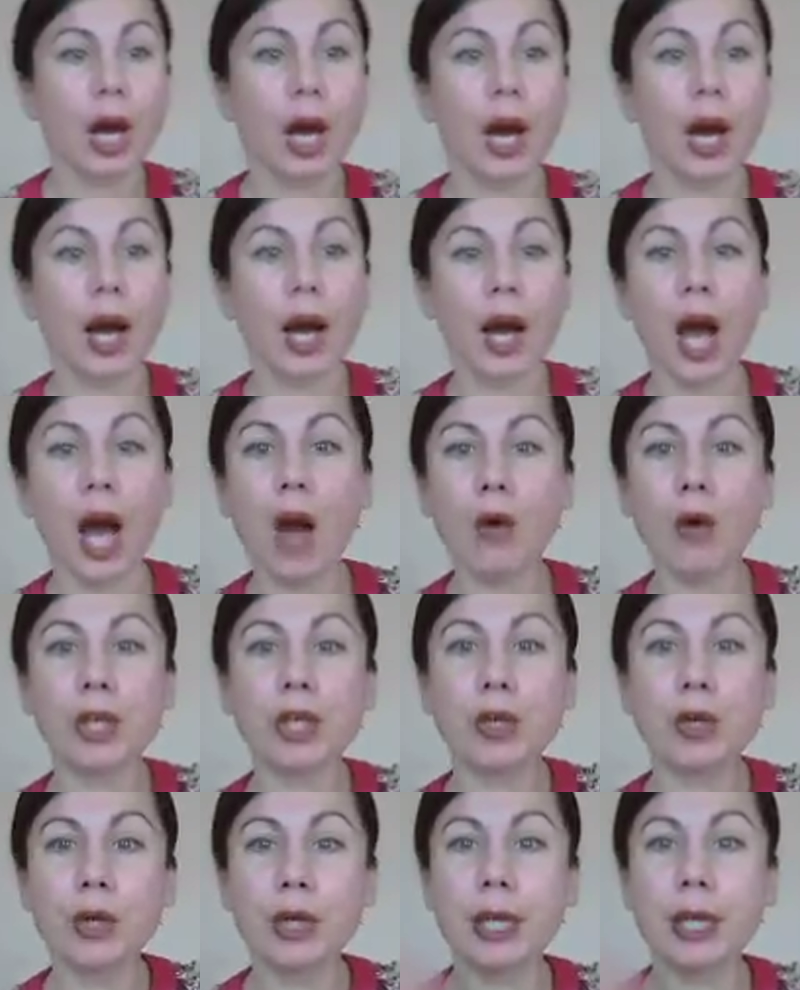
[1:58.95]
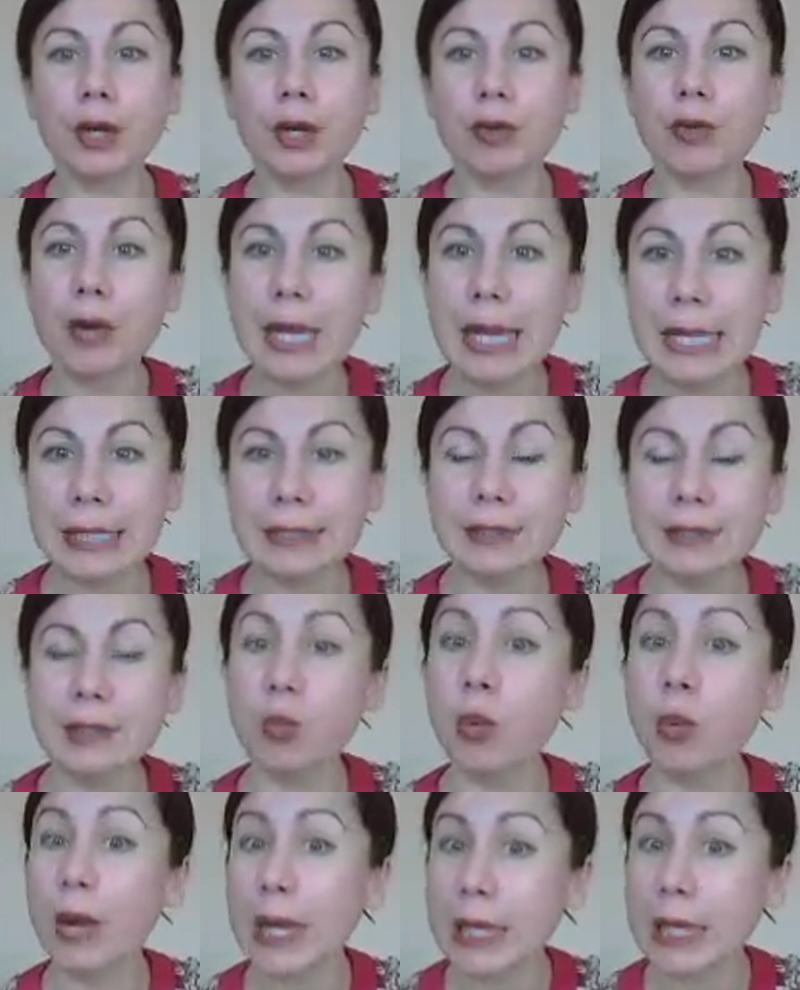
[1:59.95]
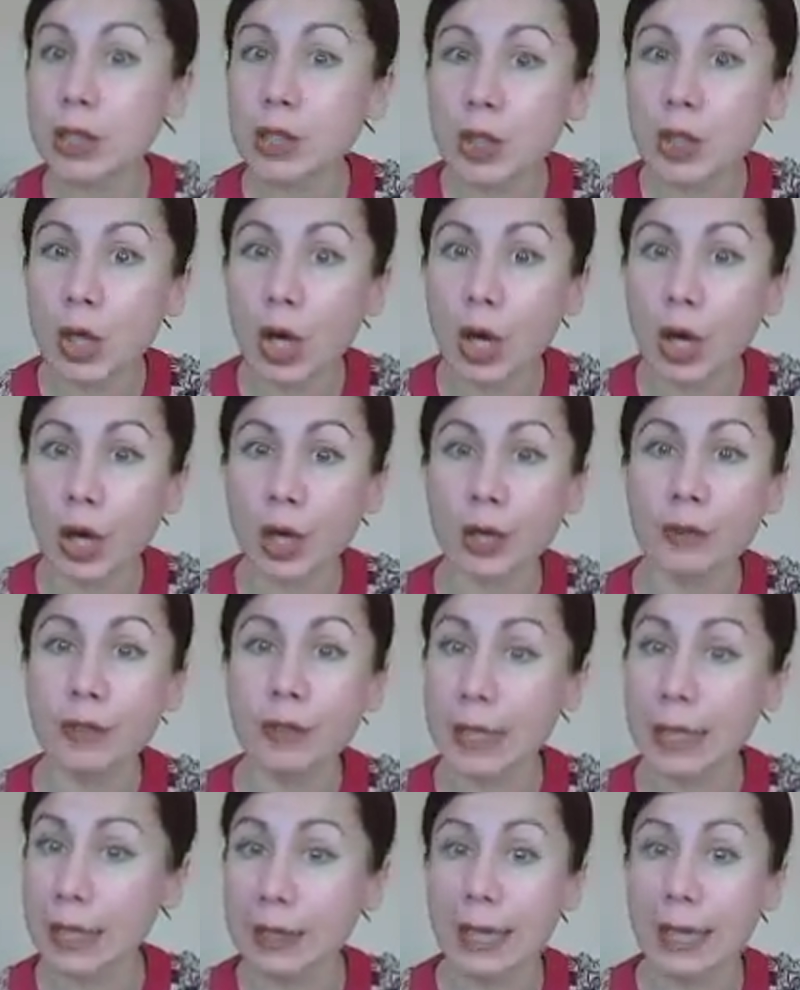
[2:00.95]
How are you going to create the